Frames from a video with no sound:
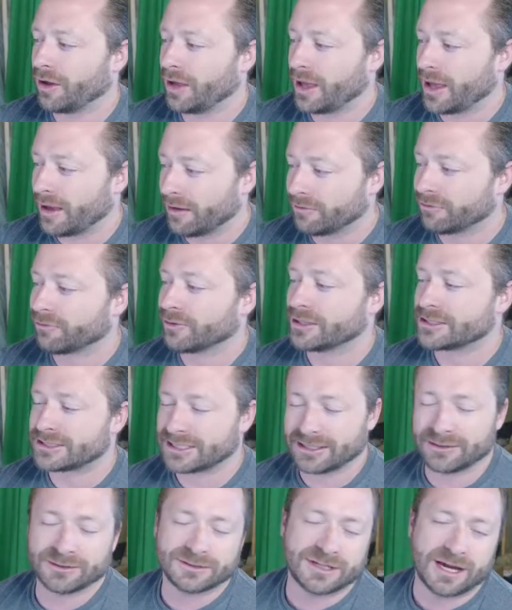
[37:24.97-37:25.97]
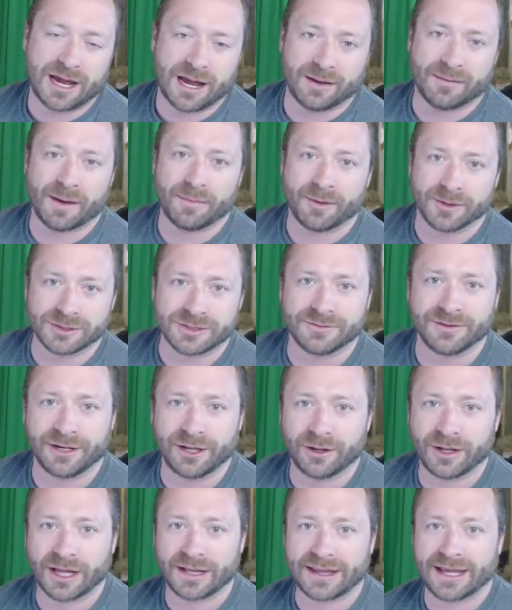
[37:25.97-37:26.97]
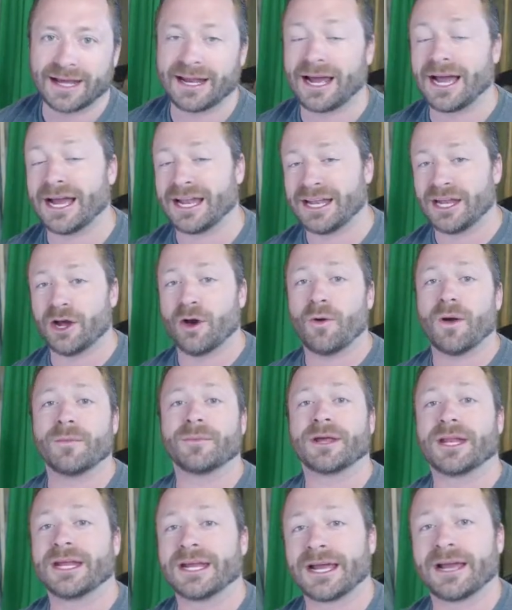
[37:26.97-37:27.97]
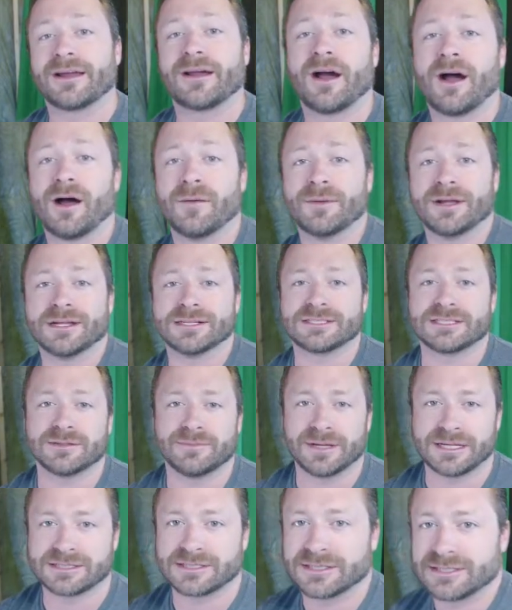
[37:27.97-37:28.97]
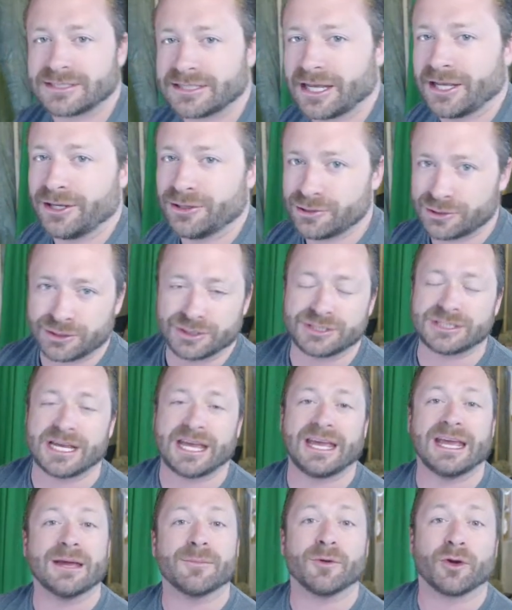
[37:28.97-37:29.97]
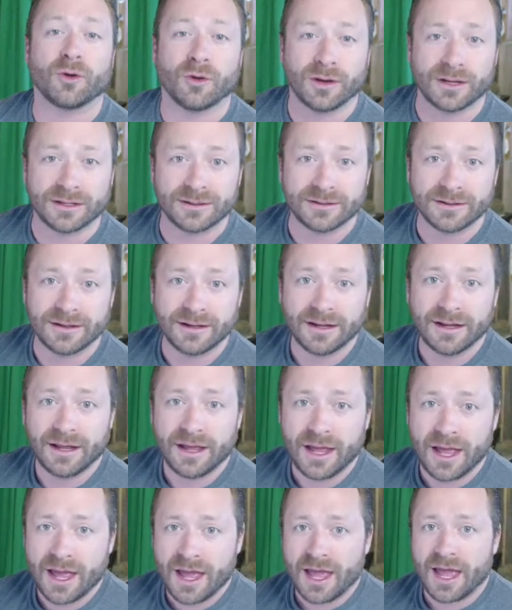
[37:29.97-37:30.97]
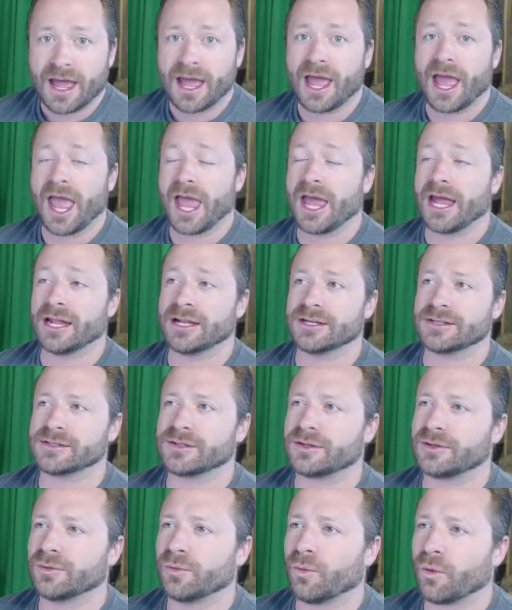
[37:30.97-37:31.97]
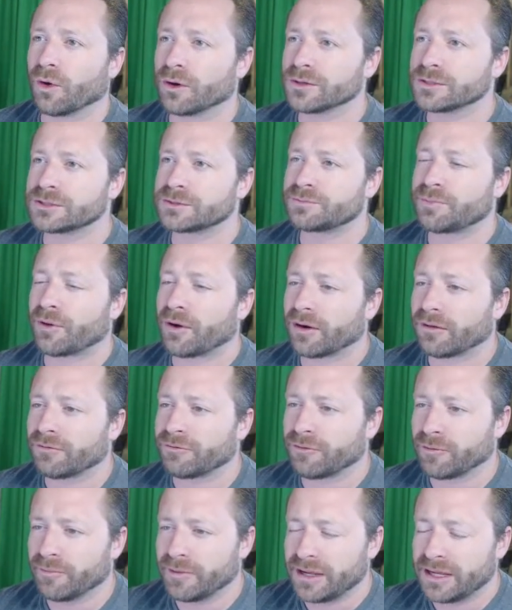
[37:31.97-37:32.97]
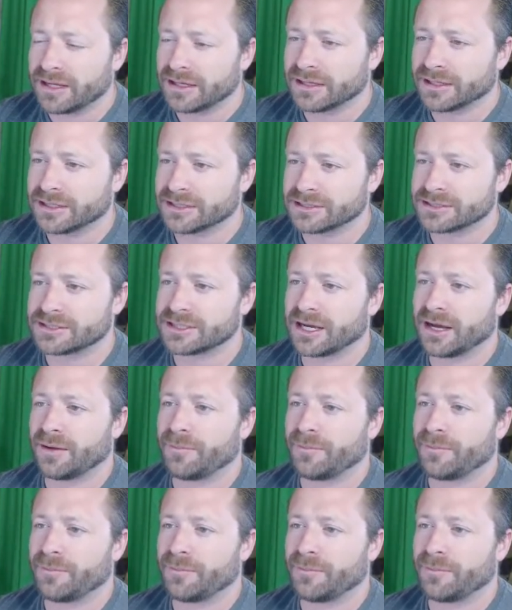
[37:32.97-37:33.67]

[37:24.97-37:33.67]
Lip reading: every single time I post a video like that, I know I'm going to get comments that basically say you should say immigrant. And the worst part for me is